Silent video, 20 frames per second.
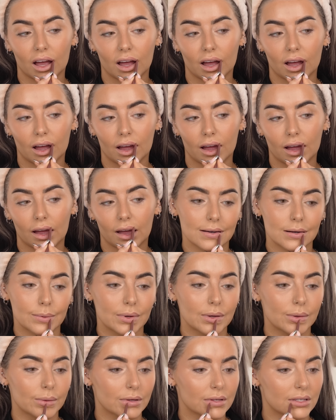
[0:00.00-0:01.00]
It's a little
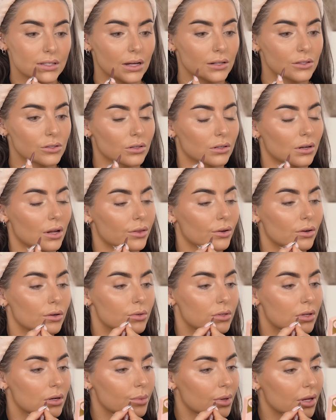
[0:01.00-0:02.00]
bit more subtle than I thought it
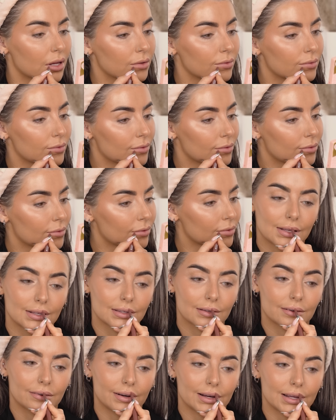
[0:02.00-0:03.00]
was gonna be.
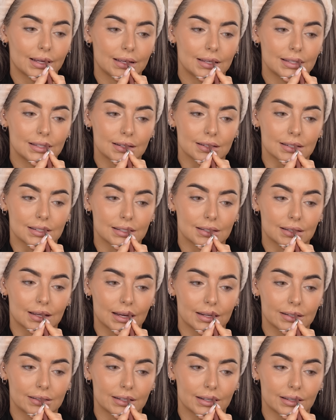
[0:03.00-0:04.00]
It's quite easy to
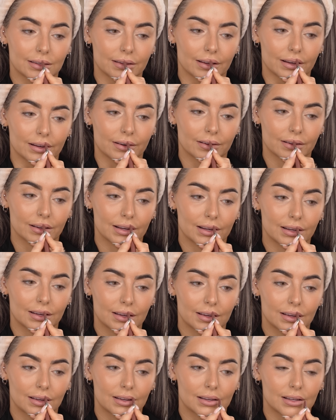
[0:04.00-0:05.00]
sketch in there, you know,
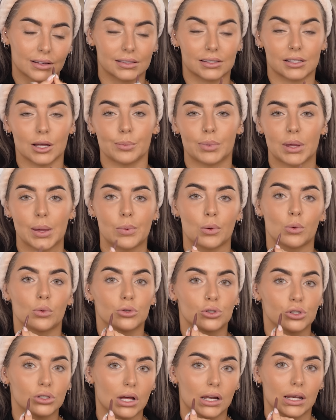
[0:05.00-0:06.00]
like some people
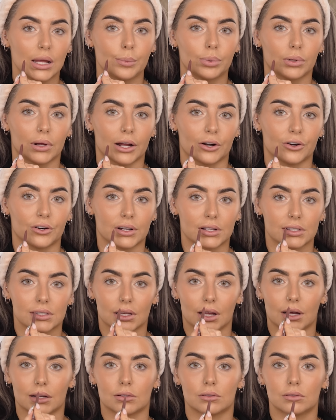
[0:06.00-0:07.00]
will do their lip liner and
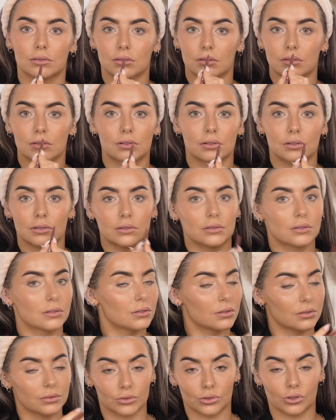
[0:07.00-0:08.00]
it's like, duh, duh,
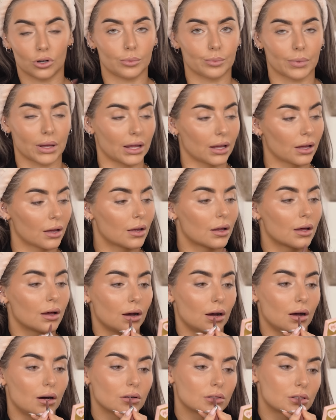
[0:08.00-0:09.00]
duh. not me.
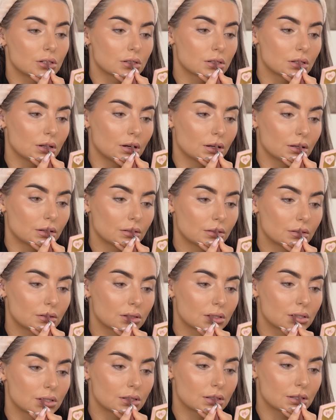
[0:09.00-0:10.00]
I'll just like,
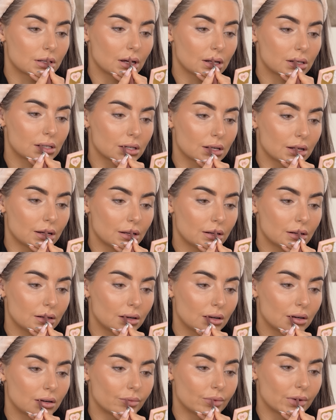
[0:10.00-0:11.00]
just sketch it in
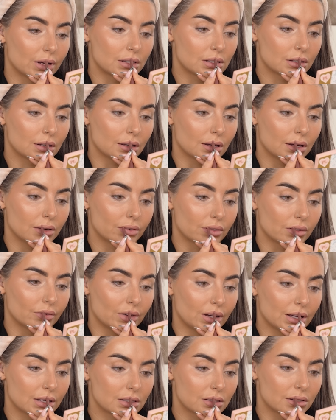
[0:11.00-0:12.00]
and basically hope for the
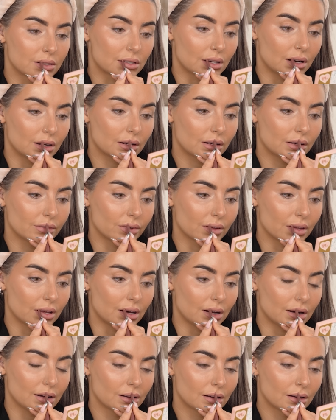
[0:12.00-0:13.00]
best. So it's kind of good for
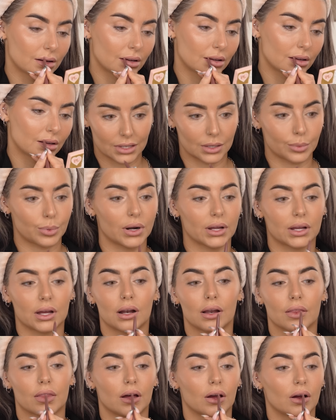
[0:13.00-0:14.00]
that. It's a pretty
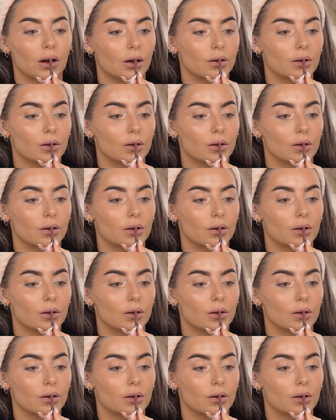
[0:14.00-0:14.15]
color though.